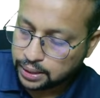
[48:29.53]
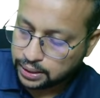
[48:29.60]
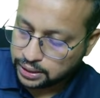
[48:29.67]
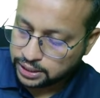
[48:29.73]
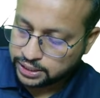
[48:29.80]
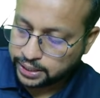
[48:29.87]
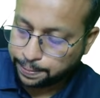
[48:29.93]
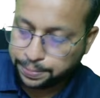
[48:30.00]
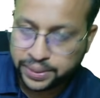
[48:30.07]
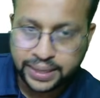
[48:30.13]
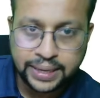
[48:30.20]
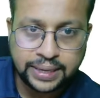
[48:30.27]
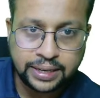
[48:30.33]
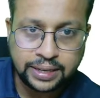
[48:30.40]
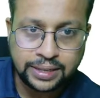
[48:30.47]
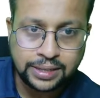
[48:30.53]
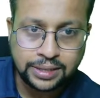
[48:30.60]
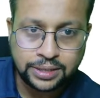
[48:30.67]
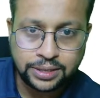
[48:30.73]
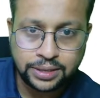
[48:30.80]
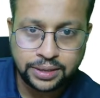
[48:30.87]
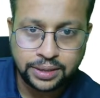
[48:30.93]
Septate
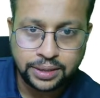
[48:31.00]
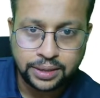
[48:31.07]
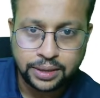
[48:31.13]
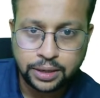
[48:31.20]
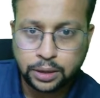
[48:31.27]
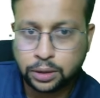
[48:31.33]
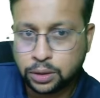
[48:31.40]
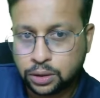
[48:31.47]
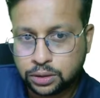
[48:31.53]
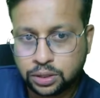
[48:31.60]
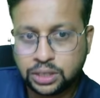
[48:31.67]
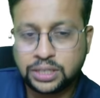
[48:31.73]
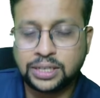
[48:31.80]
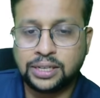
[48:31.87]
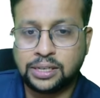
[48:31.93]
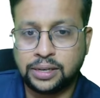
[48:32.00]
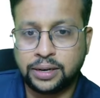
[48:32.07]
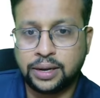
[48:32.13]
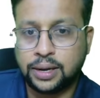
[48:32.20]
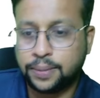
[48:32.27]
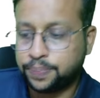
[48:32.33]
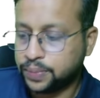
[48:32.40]
yeast, northeastern
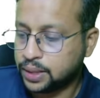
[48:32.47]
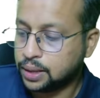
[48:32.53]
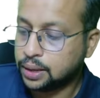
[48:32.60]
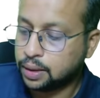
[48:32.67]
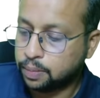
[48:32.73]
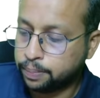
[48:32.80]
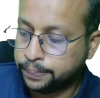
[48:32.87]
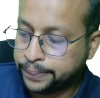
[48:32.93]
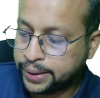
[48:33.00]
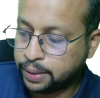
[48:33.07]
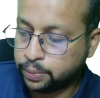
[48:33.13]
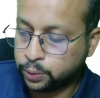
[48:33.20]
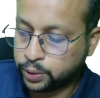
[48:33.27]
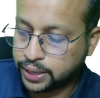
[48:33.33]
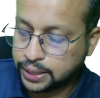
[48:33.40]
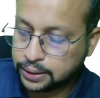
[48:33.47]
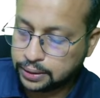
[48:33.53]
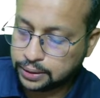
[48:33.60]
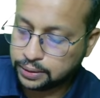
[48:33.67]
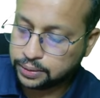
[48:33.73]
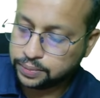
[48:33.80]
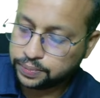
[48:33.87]
India, bamboo rat.
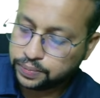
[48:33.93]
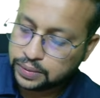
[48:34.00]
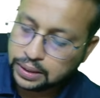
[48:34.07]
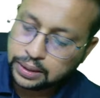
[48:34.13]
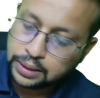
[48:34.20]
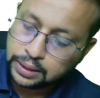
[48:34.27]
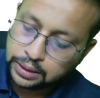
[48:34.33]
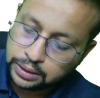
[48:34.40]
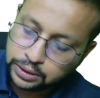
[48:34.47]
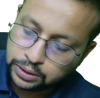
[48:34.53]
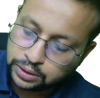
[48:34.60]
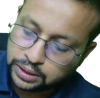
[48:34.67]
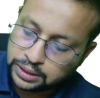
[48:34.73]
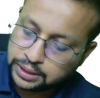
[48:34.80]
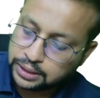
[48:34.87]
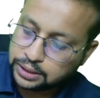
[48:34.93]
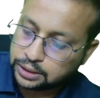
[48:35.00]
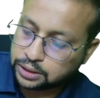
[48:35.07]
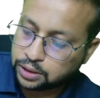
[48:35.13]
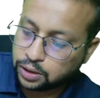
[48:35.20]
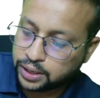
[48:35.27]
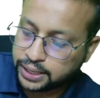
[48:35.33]
So the disease is
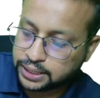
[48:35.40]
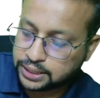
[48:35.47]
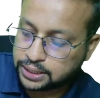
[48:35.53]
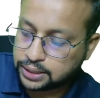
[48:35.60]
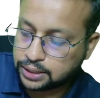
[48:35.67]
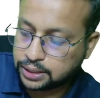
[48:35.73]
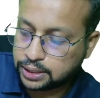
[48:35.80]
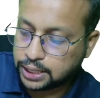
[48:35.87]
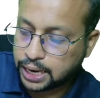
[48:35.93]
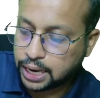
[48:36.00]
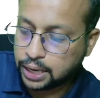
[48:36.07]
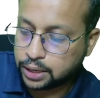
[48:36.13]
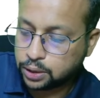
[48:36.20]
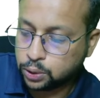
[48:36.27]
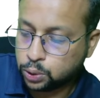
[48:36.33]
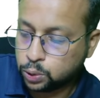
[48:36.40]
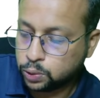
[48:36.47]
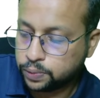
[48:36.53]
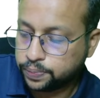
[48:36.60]
called as Talaromyces